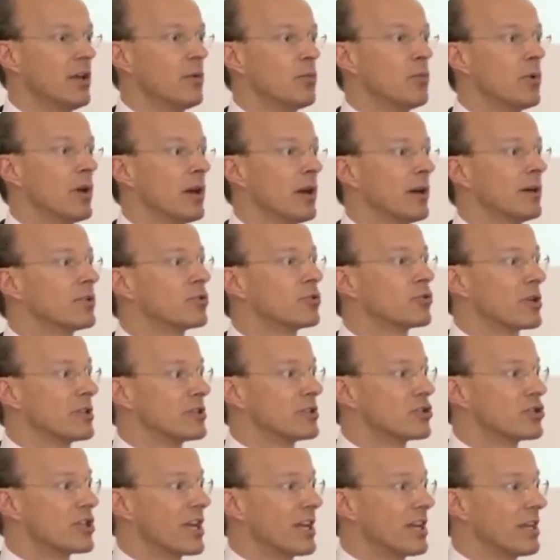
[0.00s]
The
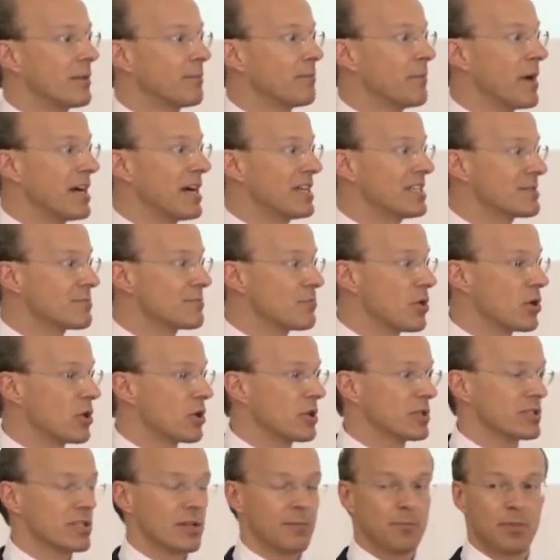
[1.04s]
transgenic mice
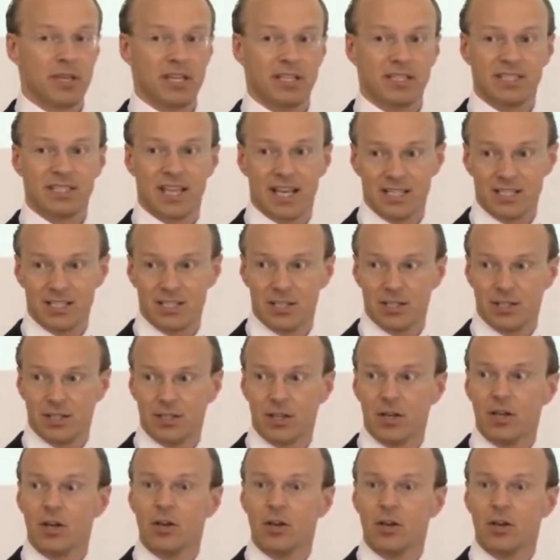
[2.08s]
models are being tested